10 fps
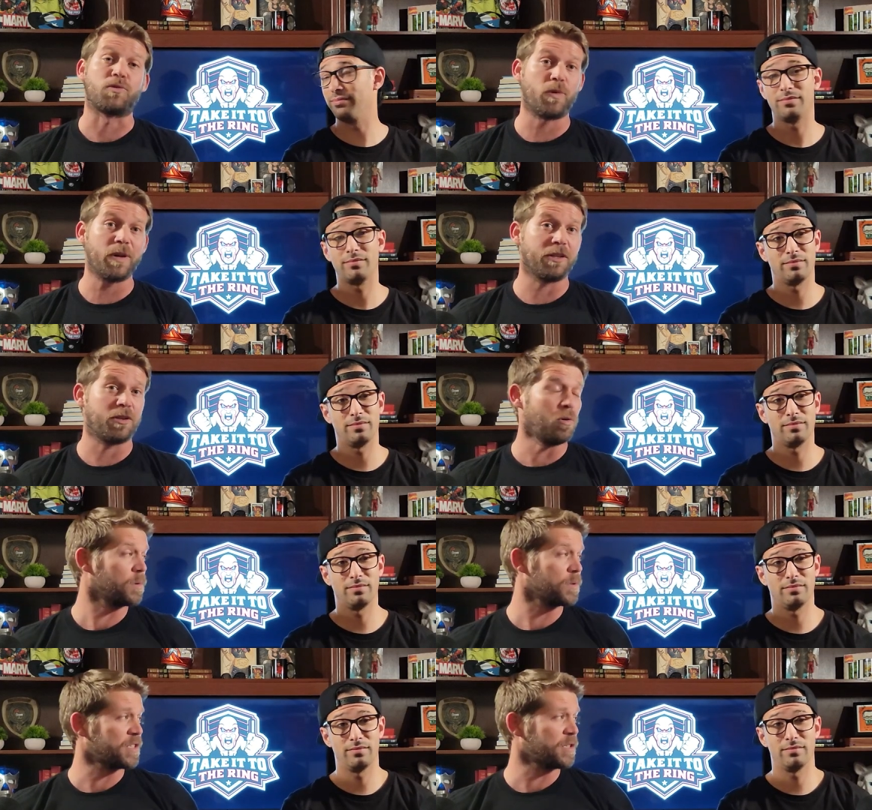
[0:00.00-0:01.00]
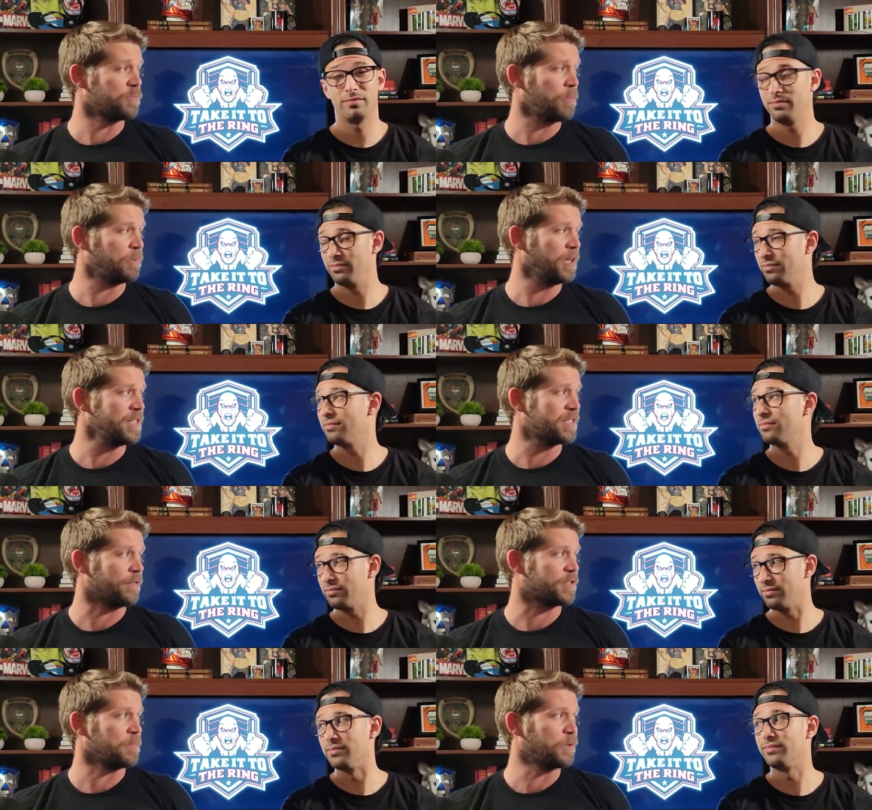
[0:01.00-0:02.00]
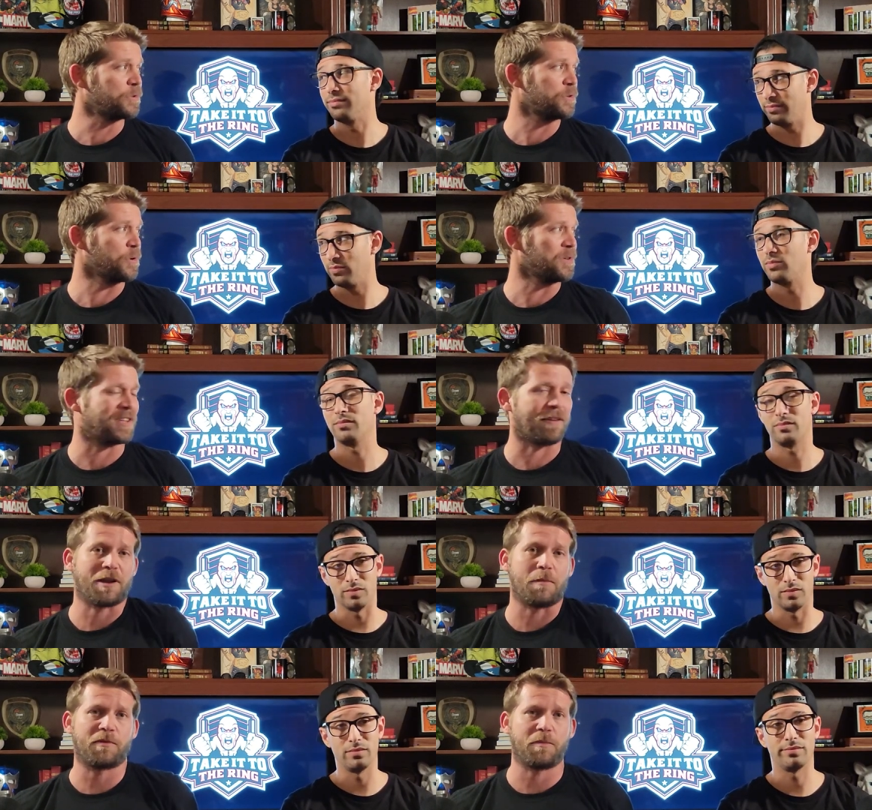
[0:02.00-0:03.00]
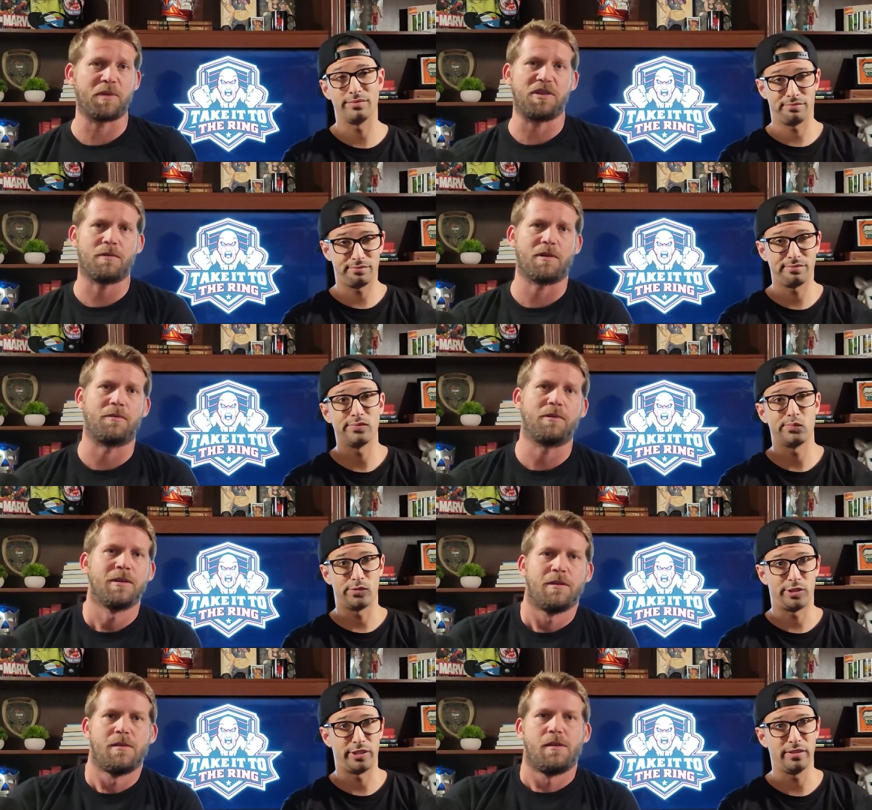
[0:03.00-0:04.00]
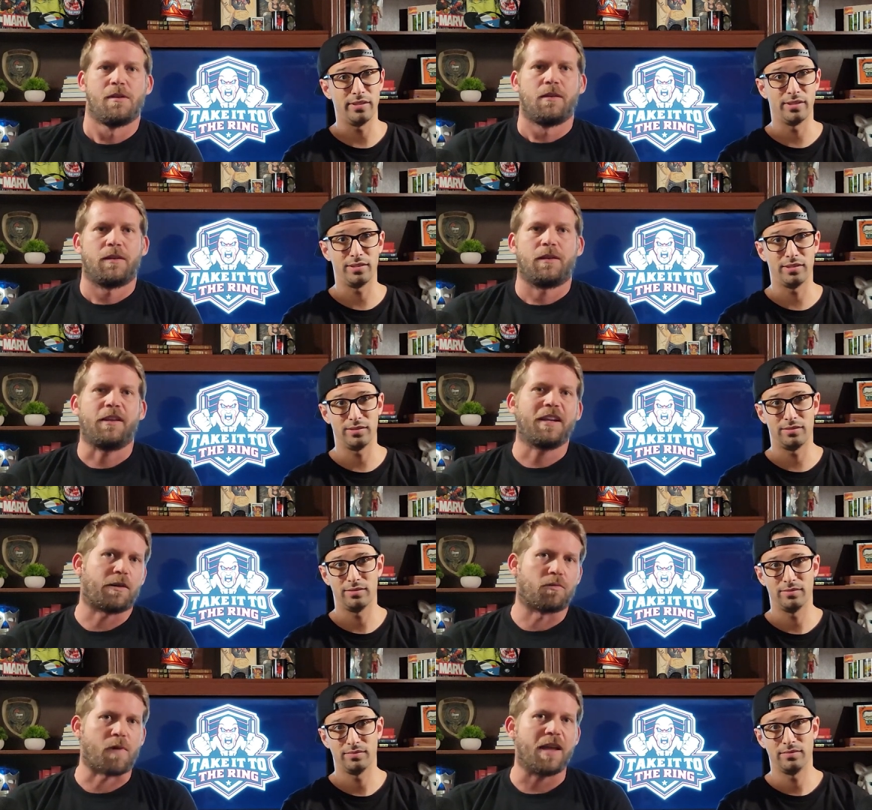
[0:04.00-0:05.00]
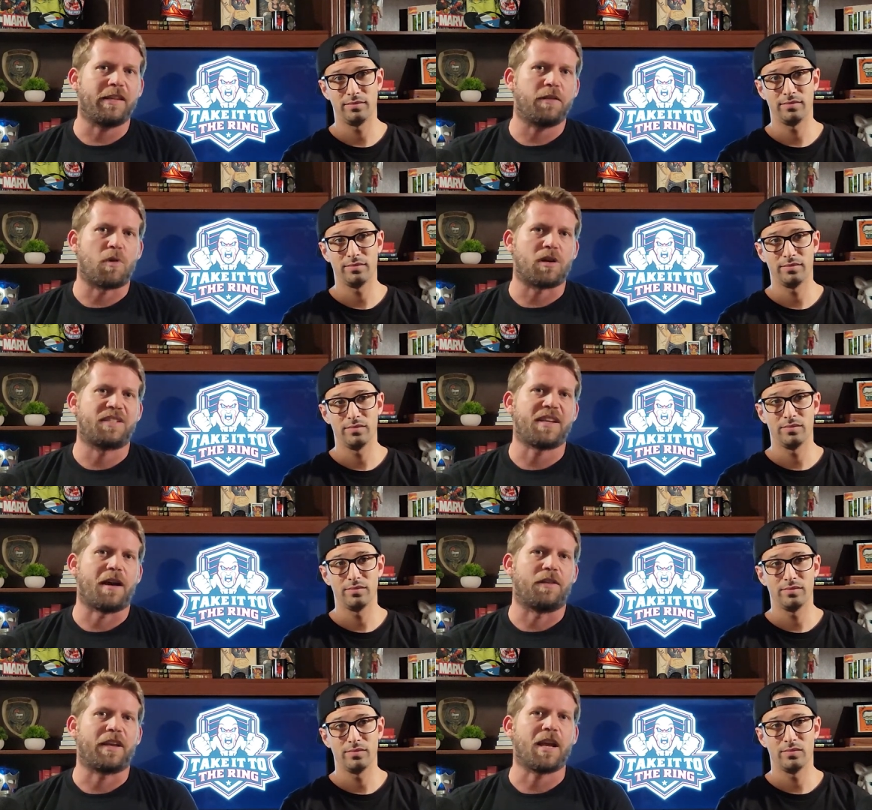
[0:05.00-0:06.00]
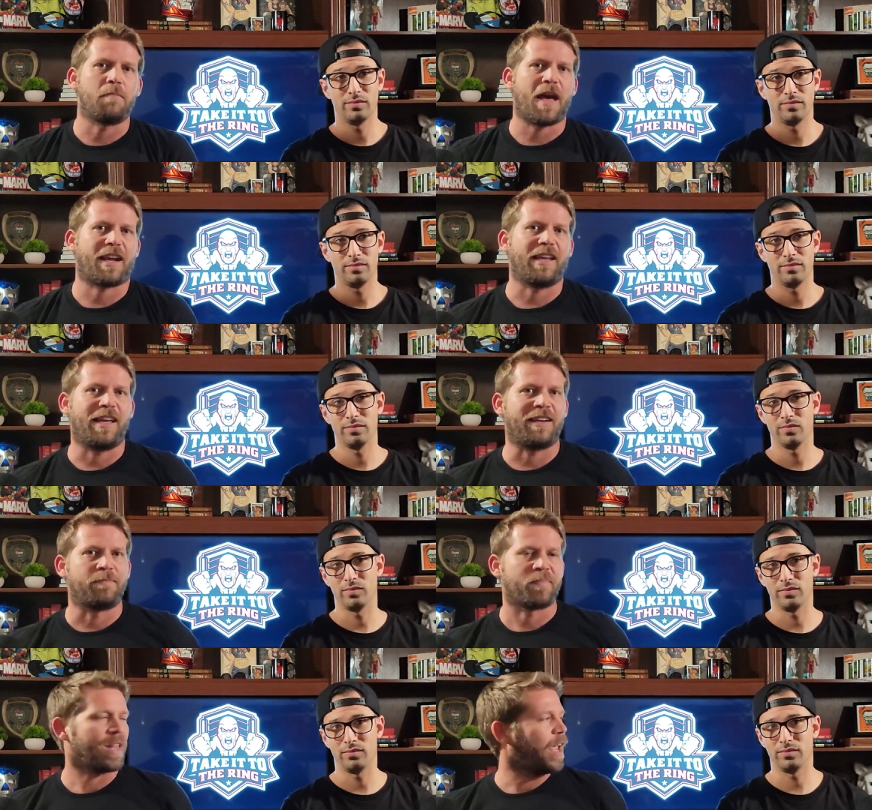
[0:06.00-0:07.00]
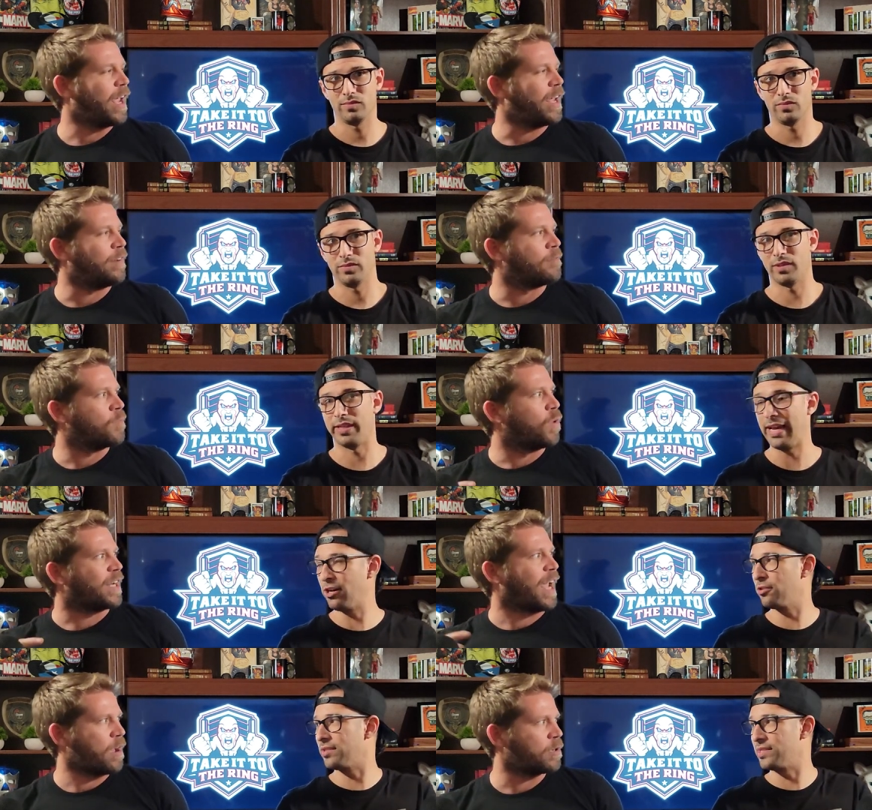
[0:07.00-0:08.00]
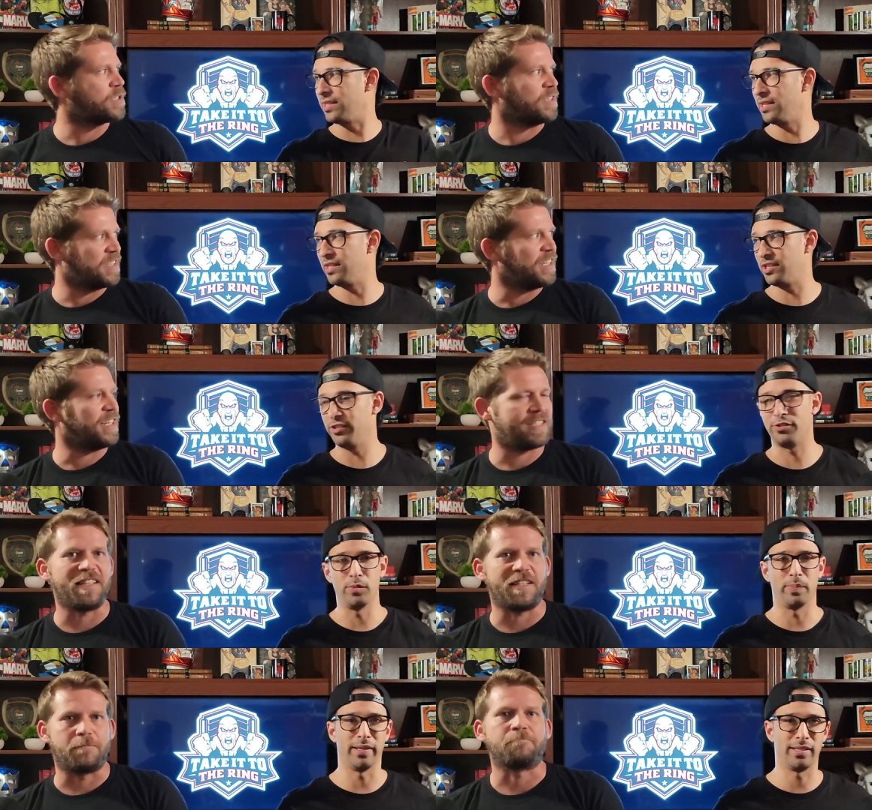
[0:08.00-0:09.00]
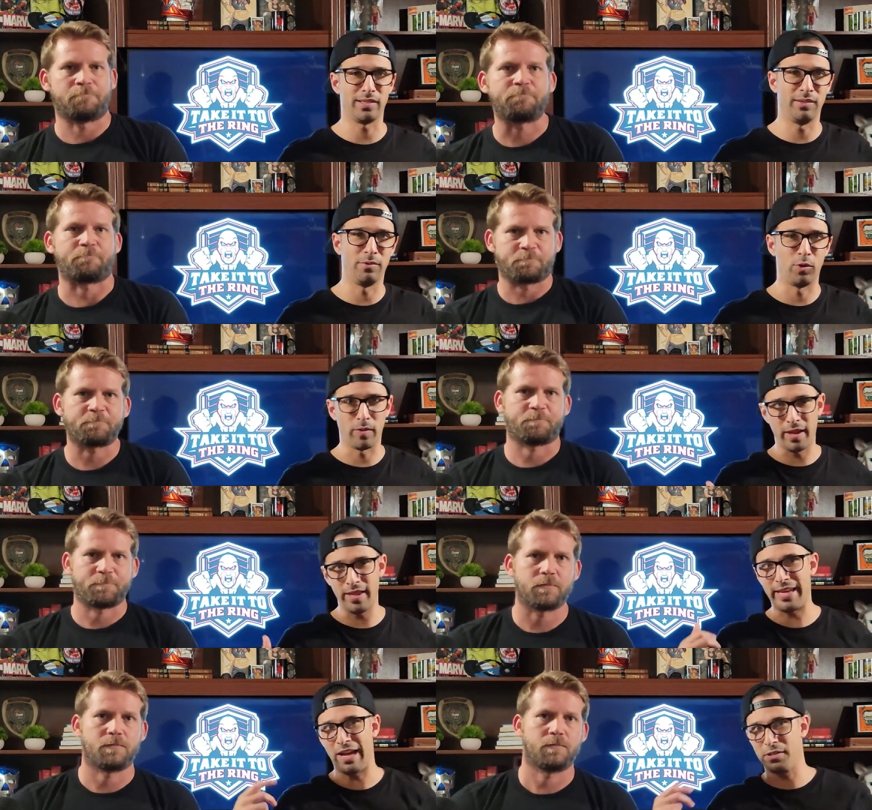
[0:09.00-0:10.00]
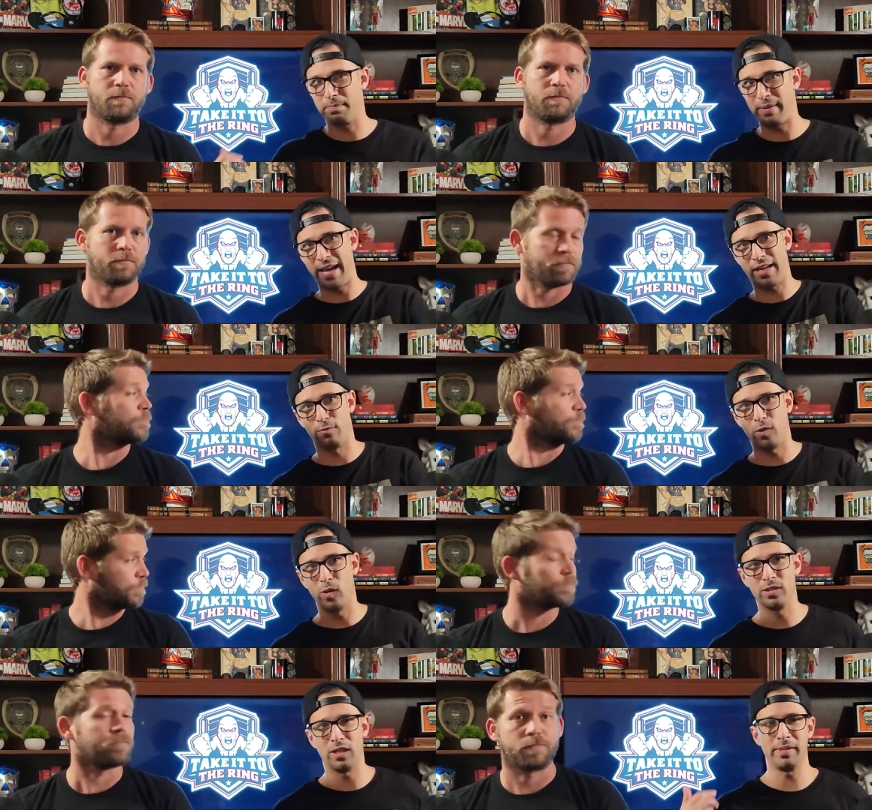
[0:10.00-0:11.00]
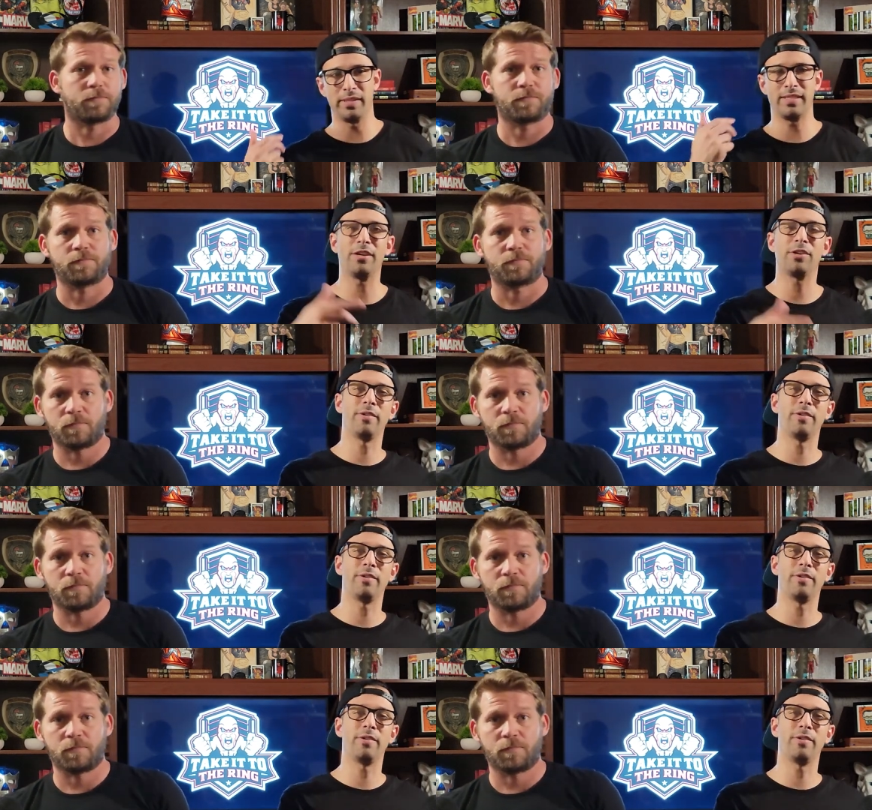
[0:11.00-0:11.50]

Speaker 1: really cool. It was like some AAA stuff, some luchador stuff coming from the Euro. Serious. And then you got O'Reilly and Marcel. They come back in and counter counters the DDT, DDT suplex on him. O'Reilly counters back and
Speaker 2: rolls up inside a